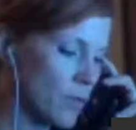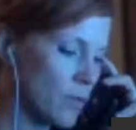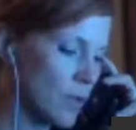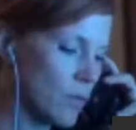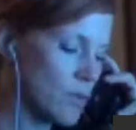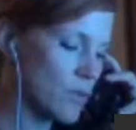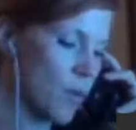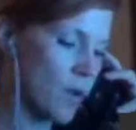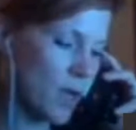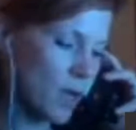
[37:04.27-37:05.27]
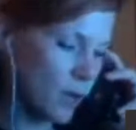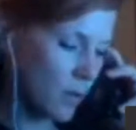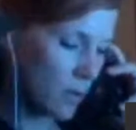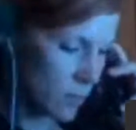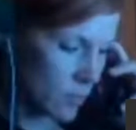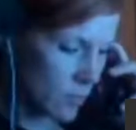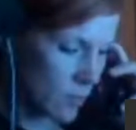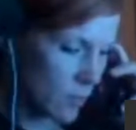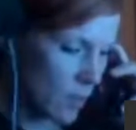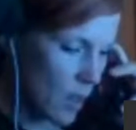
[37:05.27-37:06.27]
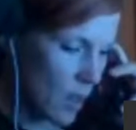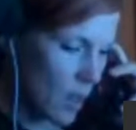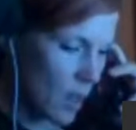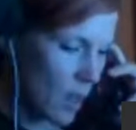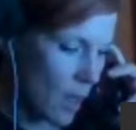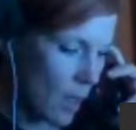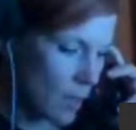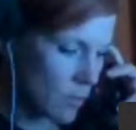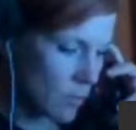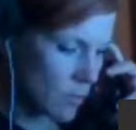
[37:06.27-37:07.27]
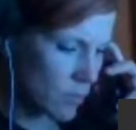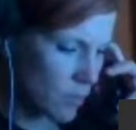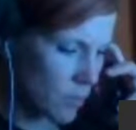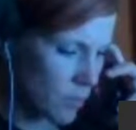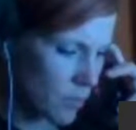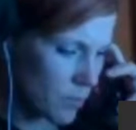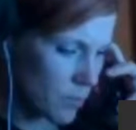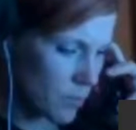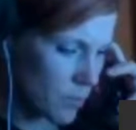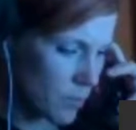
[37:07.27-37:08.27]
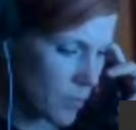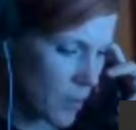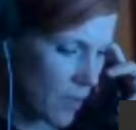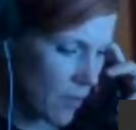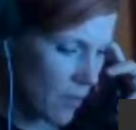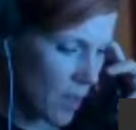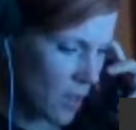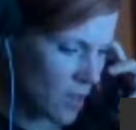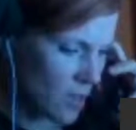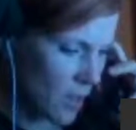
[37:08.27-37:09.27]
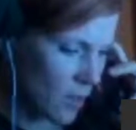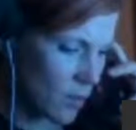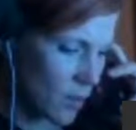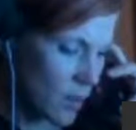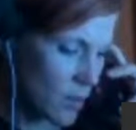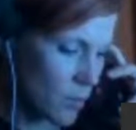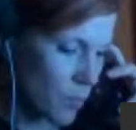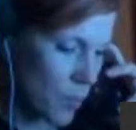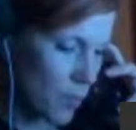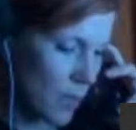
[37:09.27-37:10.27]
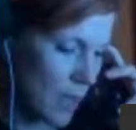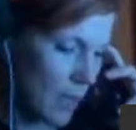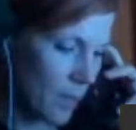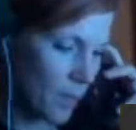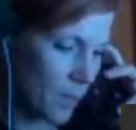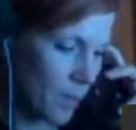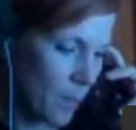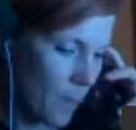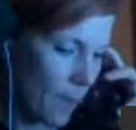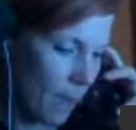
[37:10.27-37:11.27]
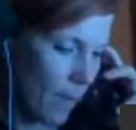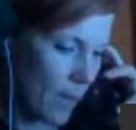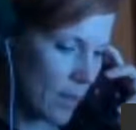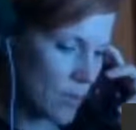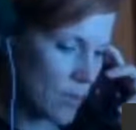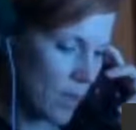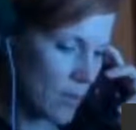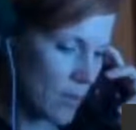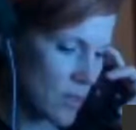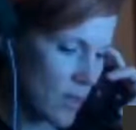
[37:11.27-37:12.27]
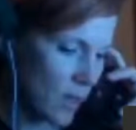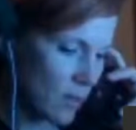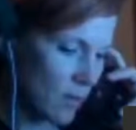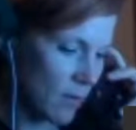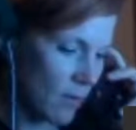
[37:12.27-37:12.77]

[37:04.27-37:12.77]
equals 40 and p faunus, I don't know what that is, per minute in 2010